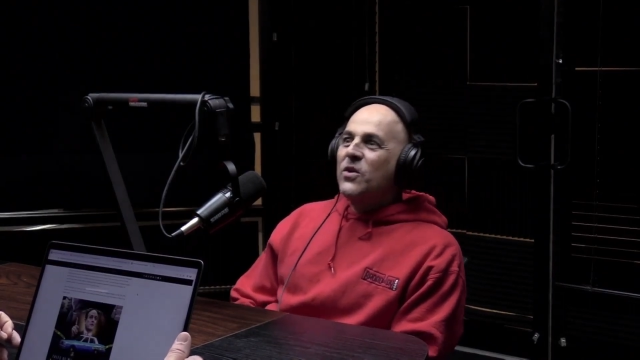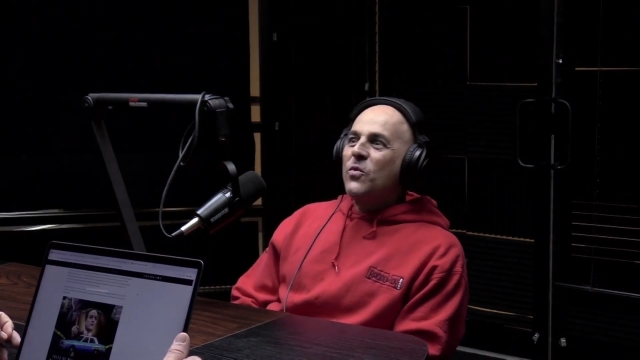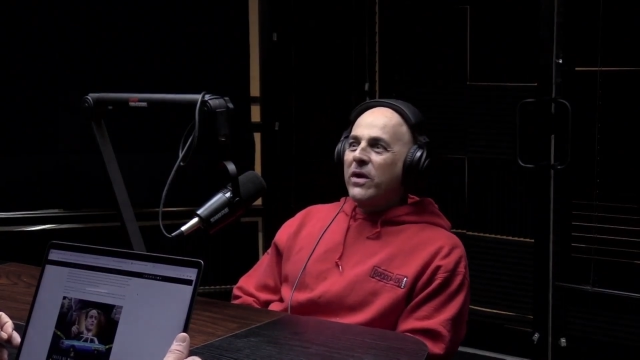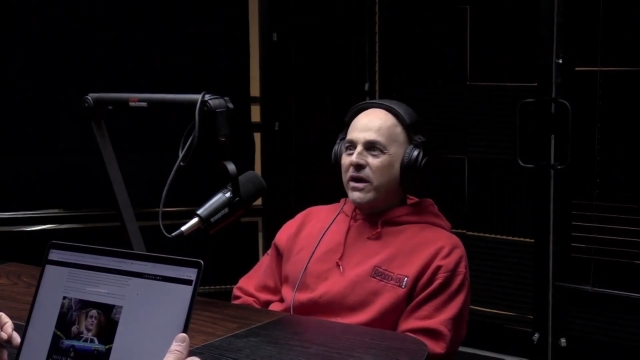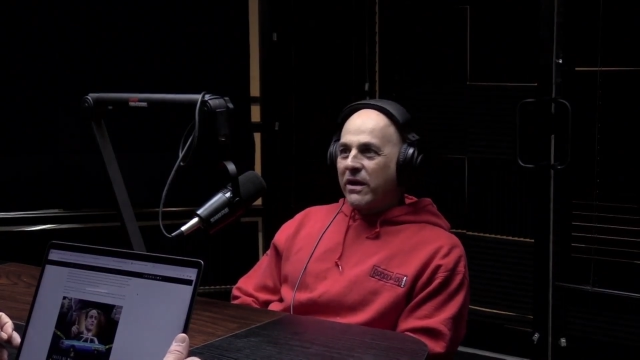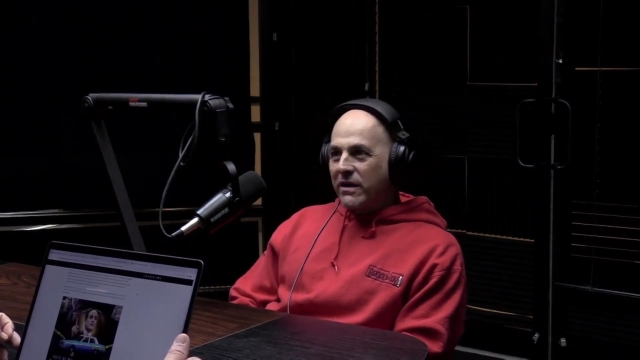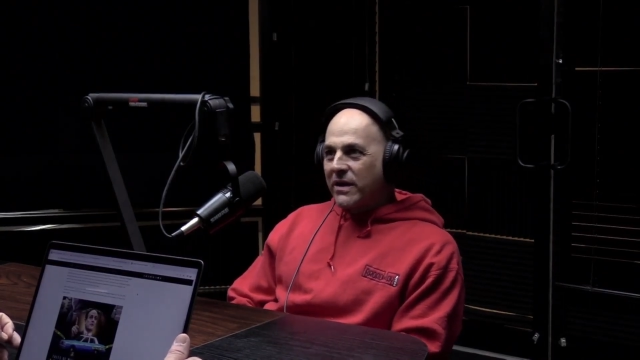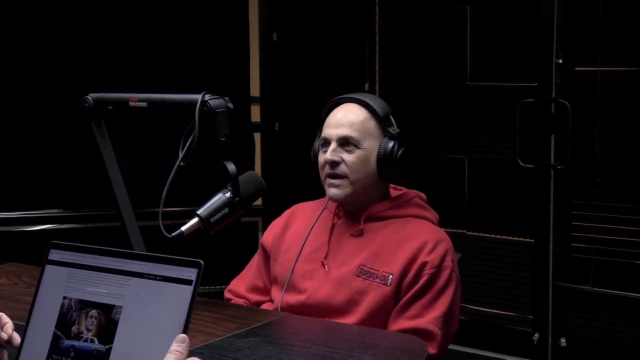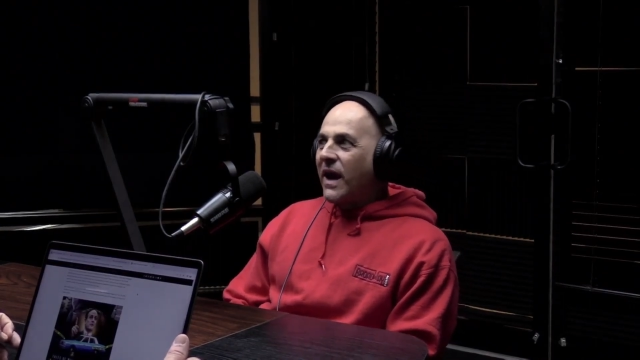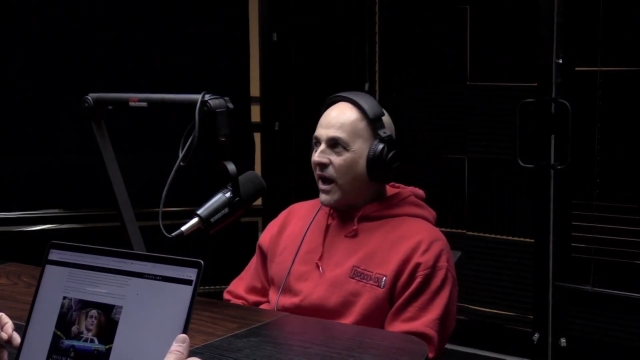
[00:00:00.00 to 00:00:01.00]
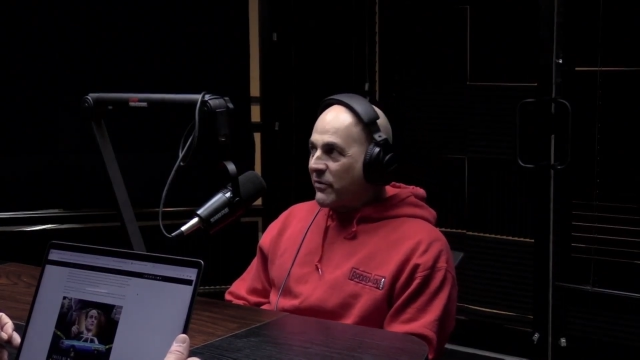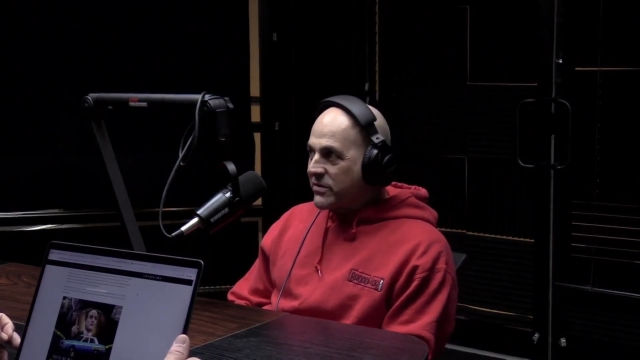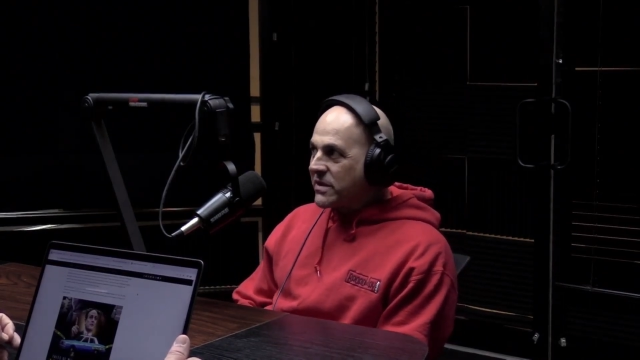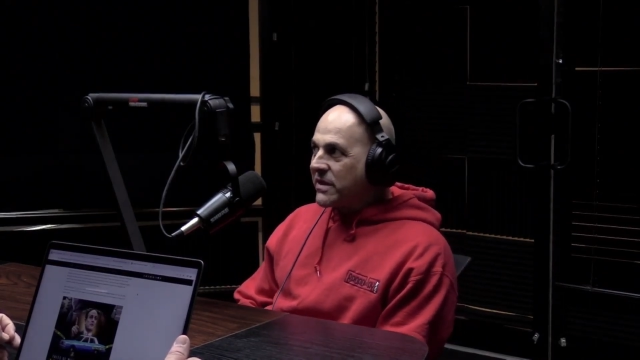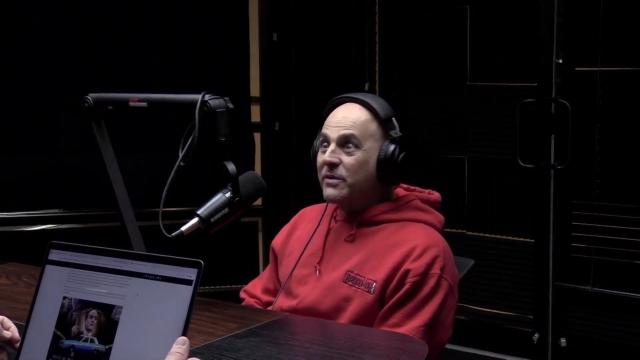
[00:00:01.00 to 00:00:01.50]
where
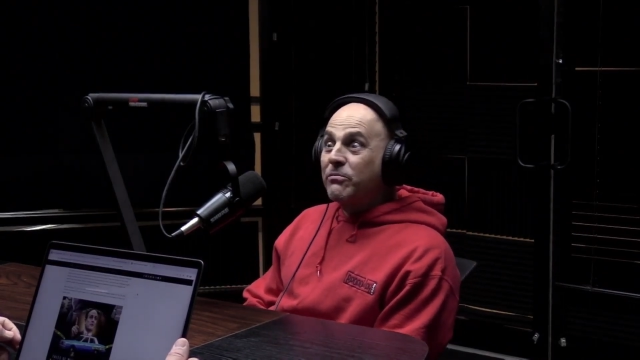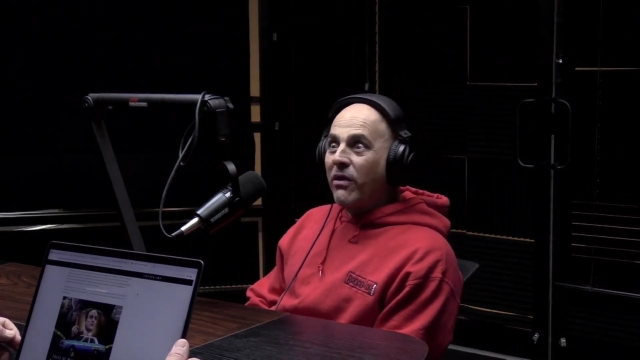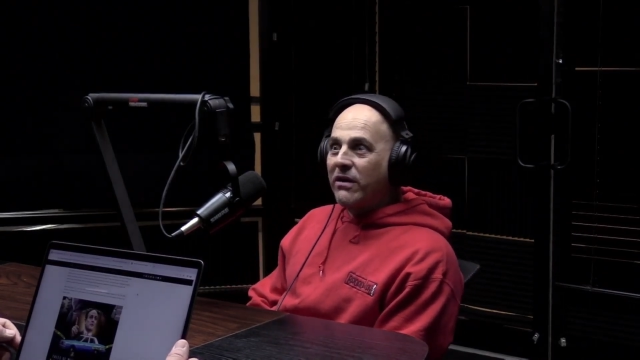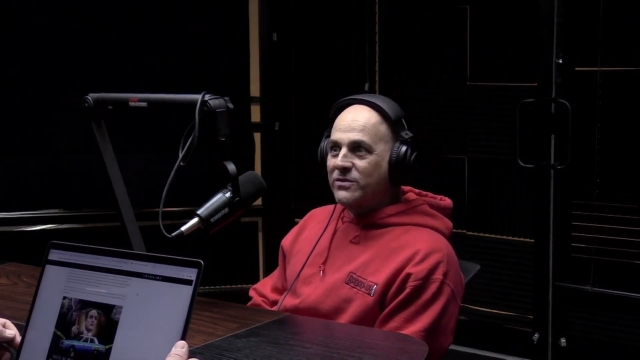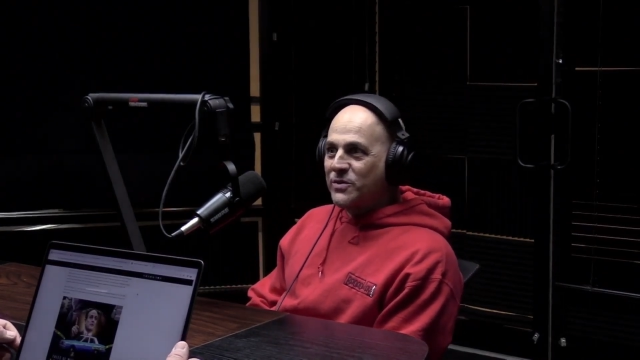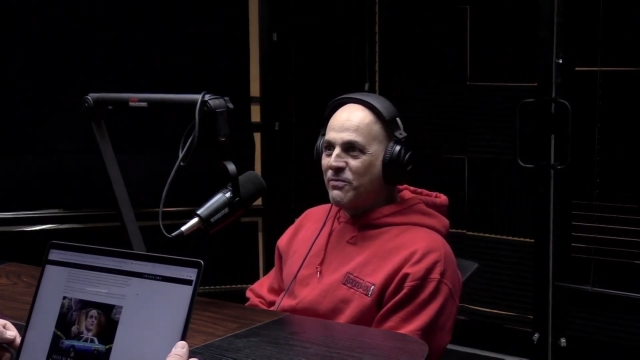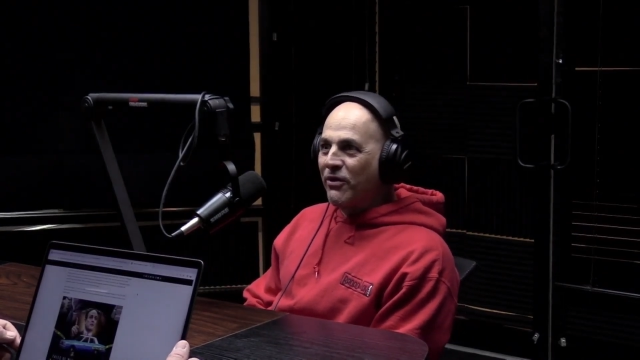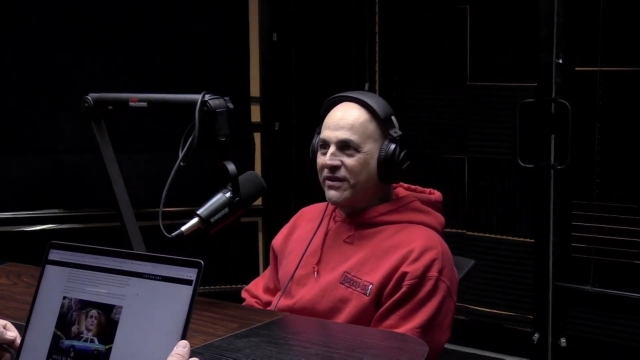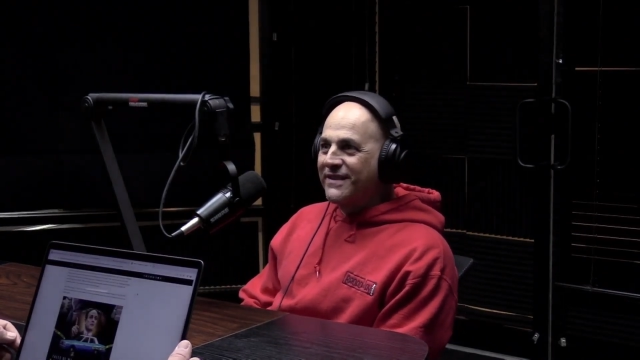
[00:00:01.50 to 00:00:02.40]
obviously the Bronx was burning.